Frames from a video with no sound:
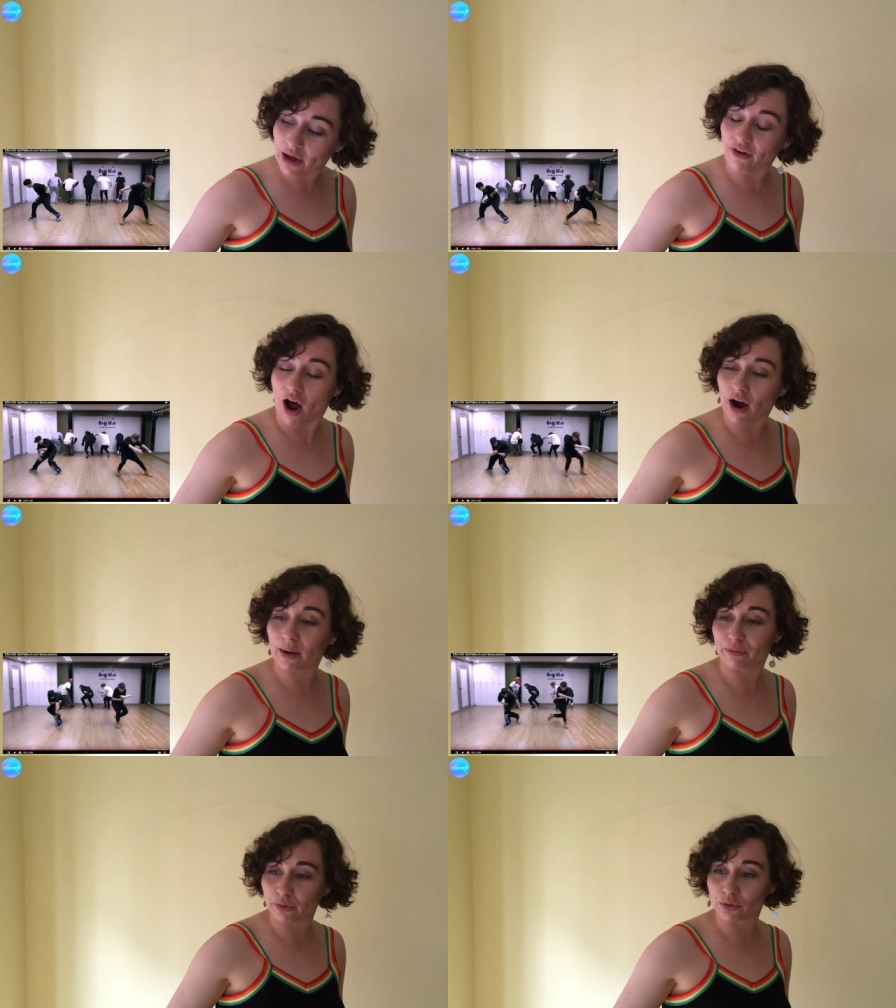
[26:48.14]
have
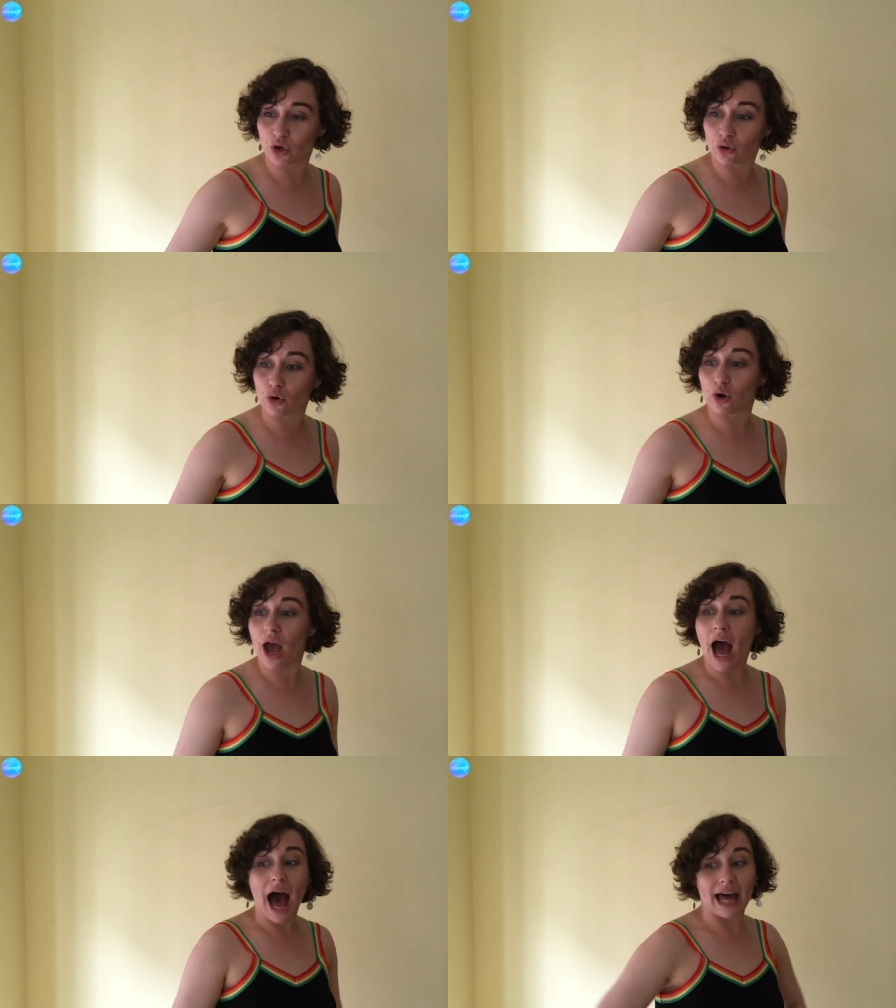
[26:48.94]
arm from Jungkook,
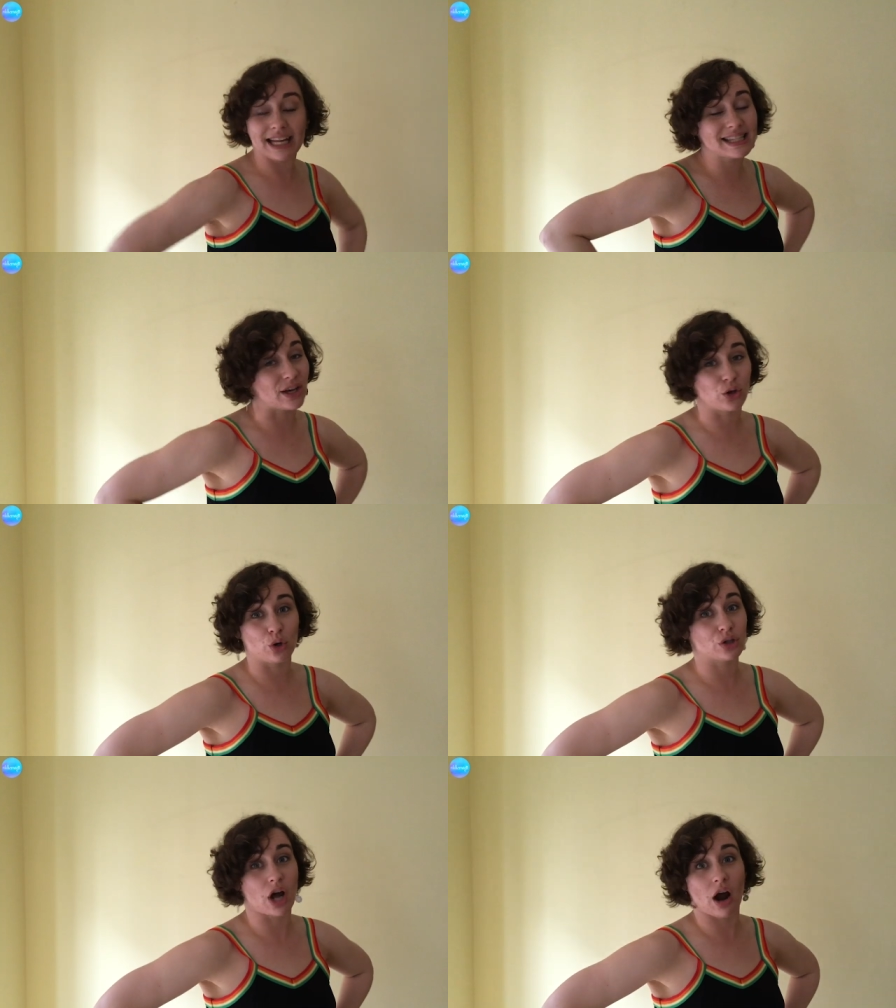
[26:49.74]
and it's a
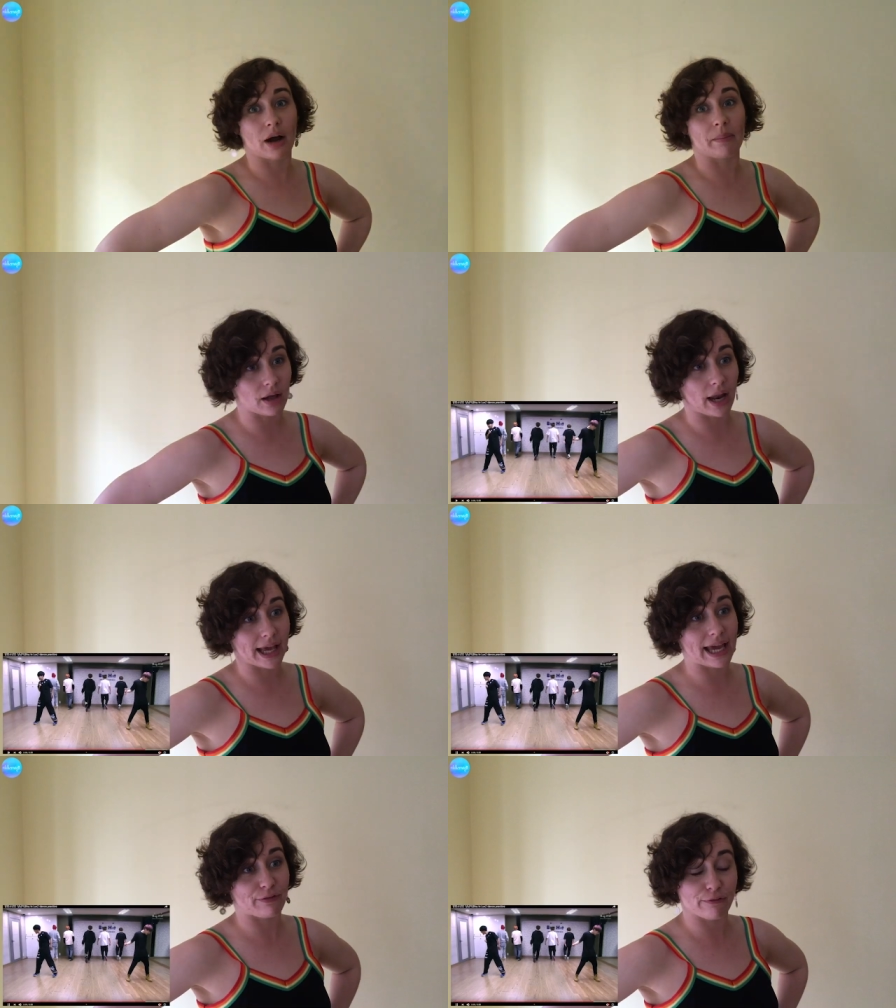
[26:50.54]
good arm.
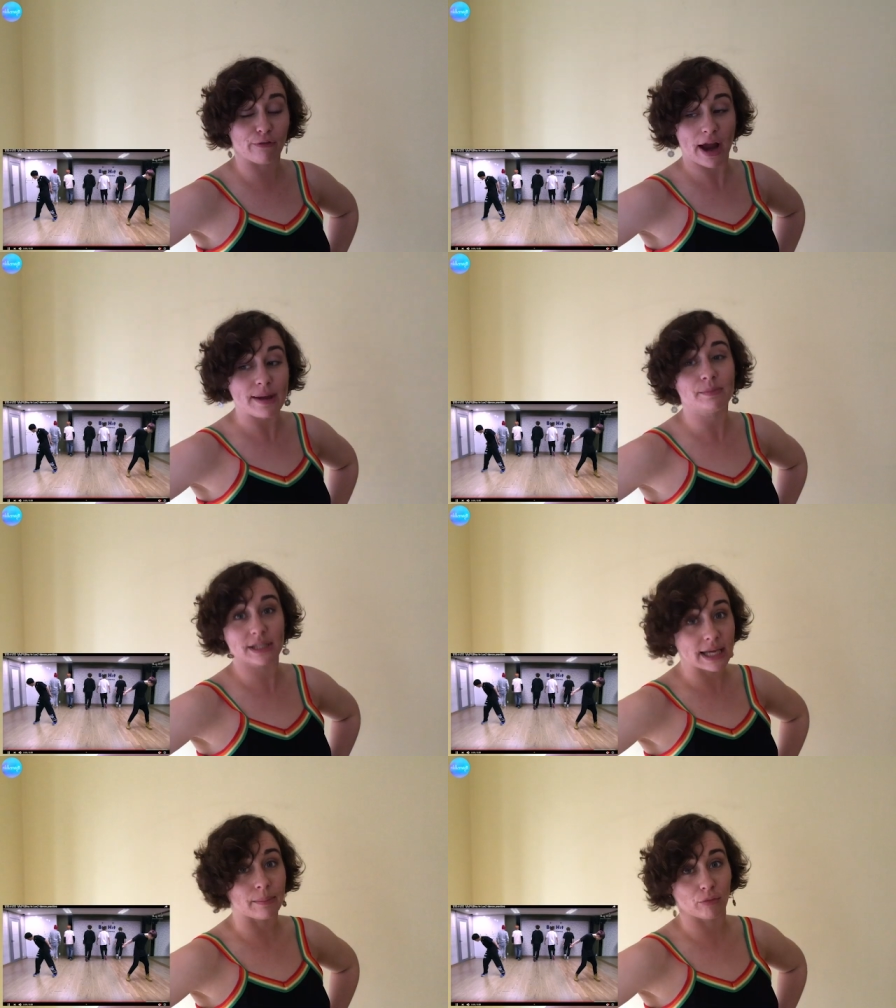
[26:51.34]
Like, it
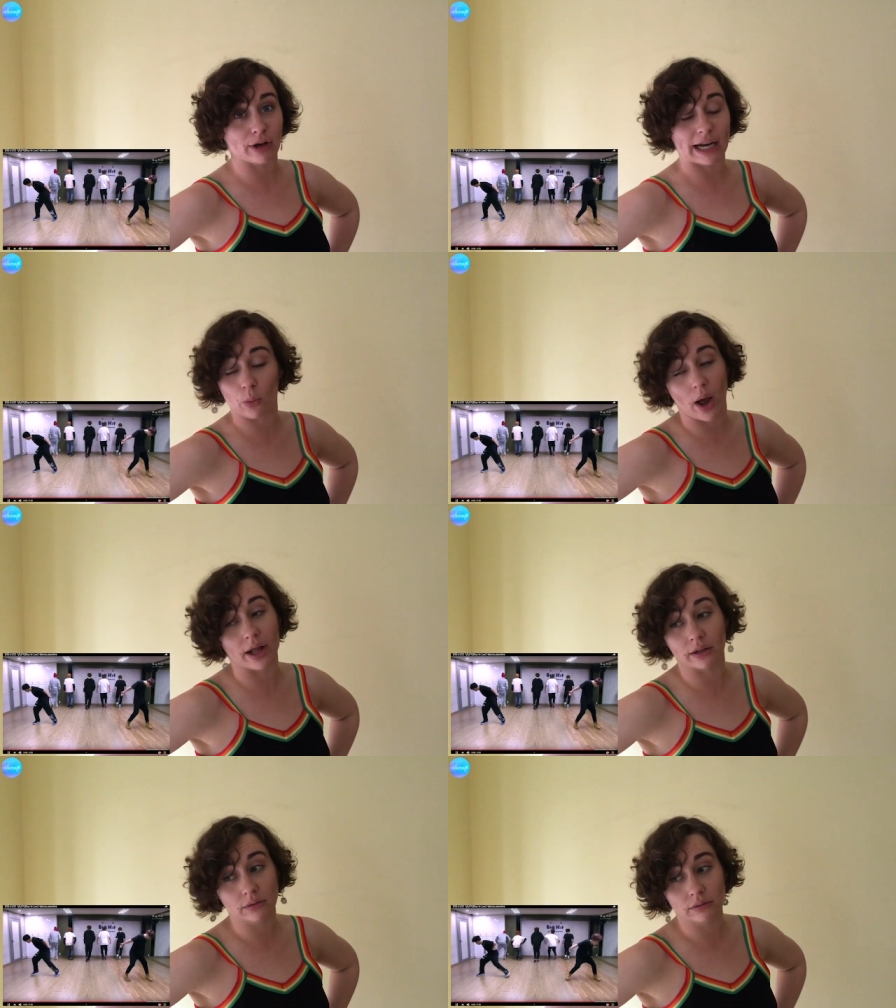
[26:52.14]
frames him really
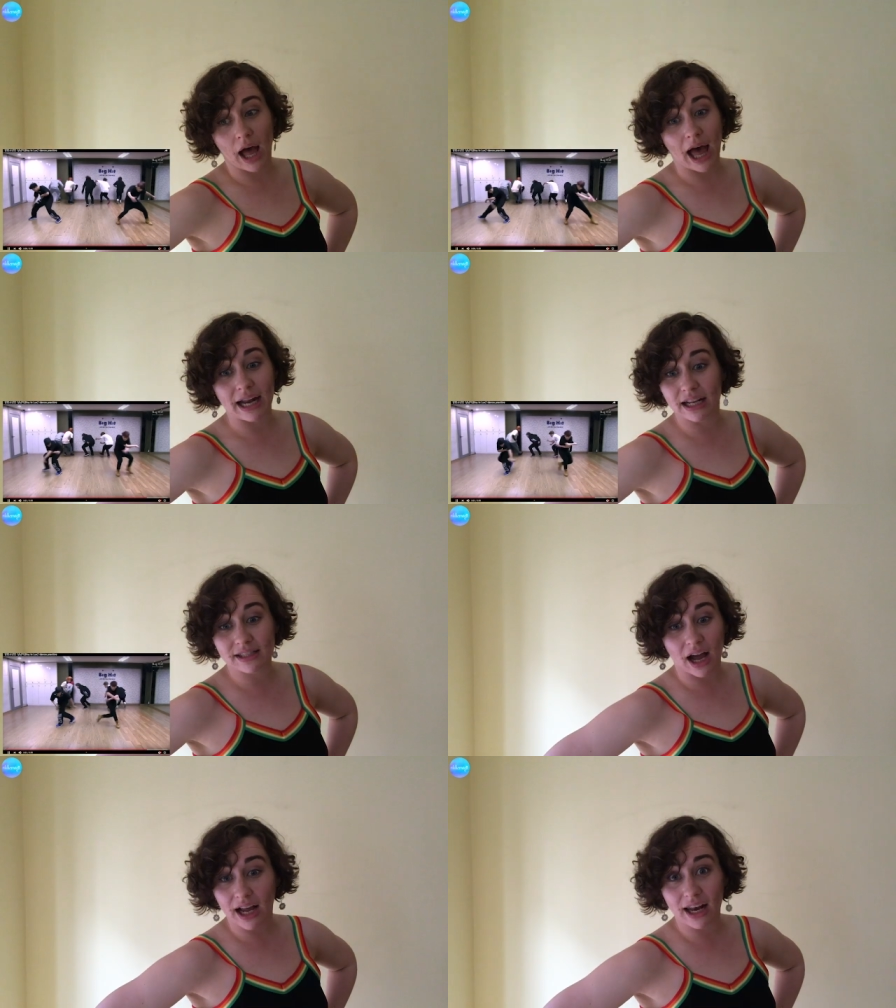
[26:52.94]
well,
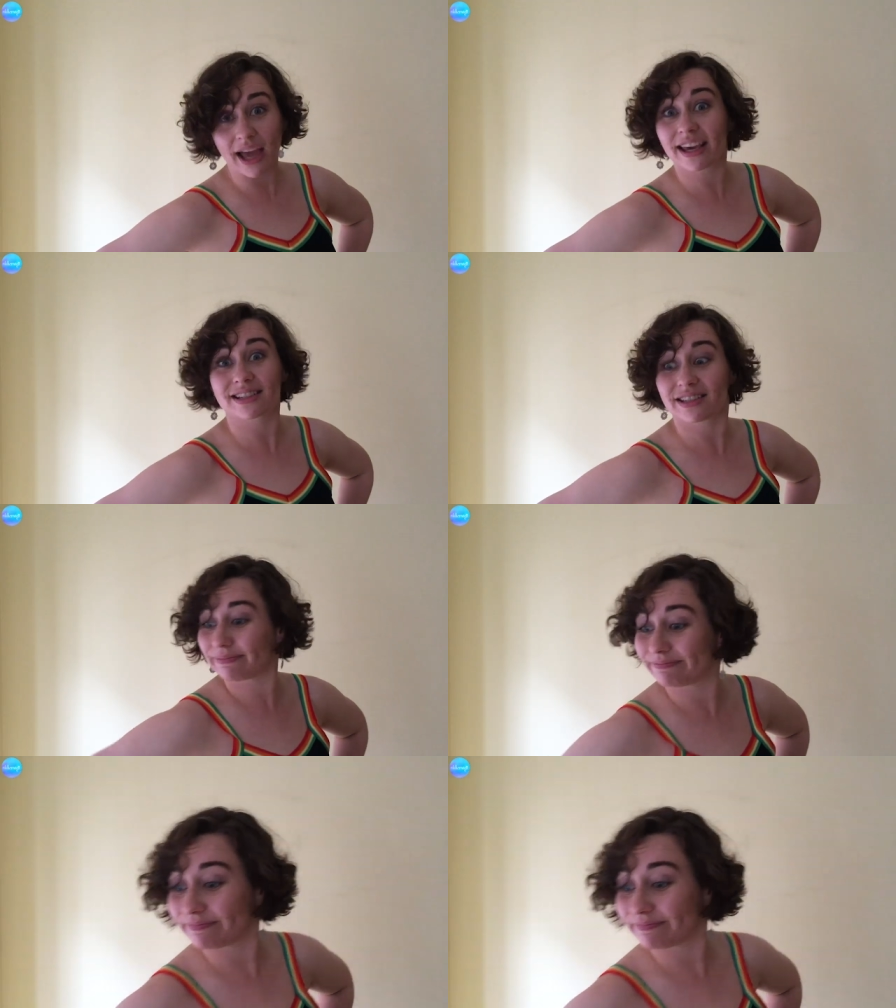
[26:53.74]
and I like it.